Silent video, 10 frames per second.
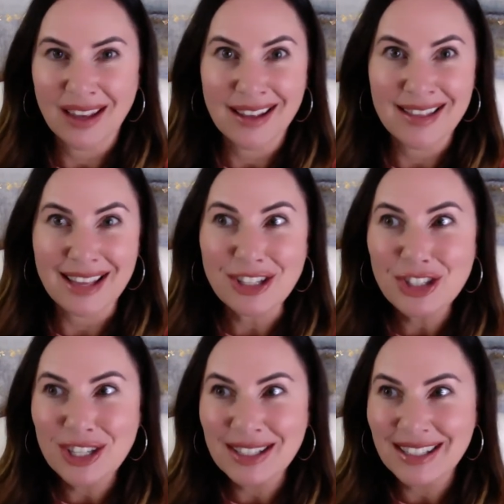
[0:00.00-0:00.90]
And then
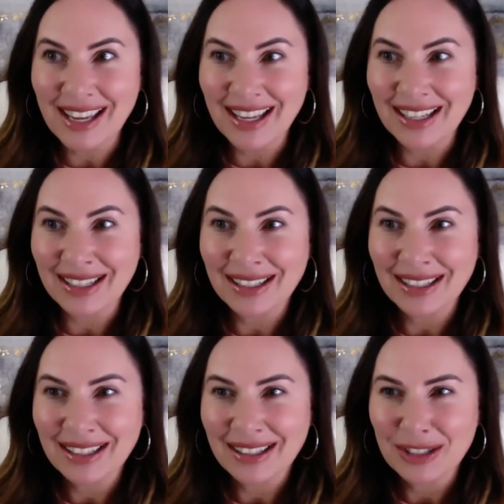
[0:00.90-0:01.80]
she said,
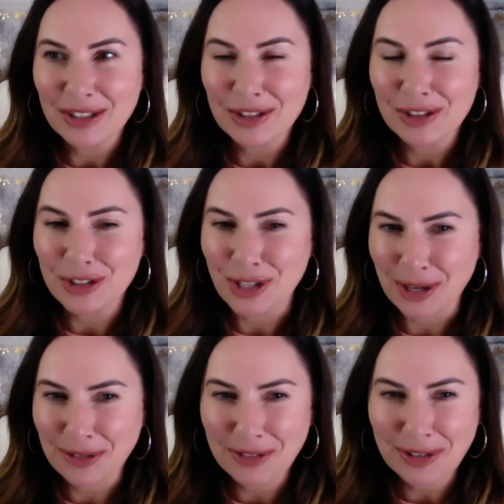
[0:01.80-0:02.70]

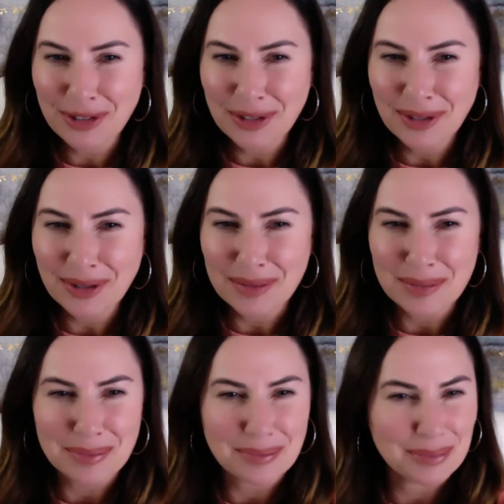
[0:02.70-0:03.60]
Jennifer
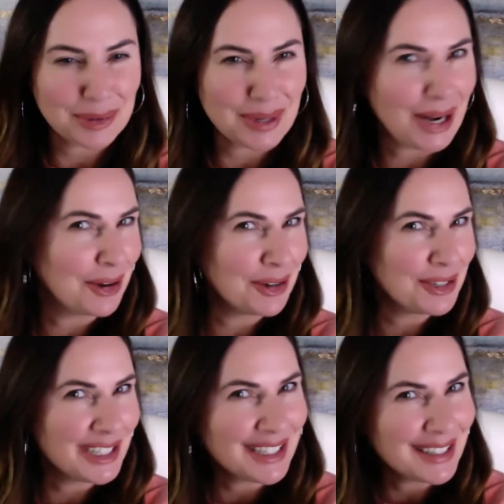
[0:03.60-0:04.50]

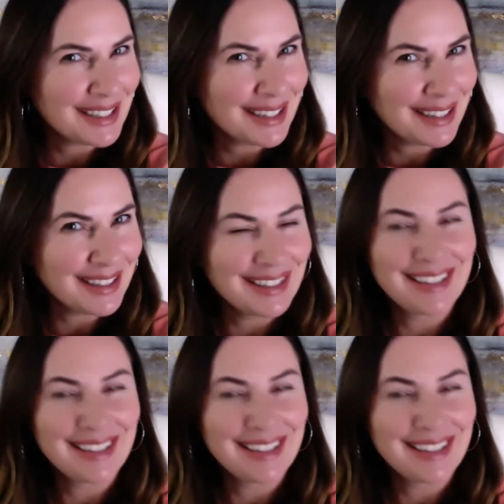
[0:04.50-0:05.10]
Brereton?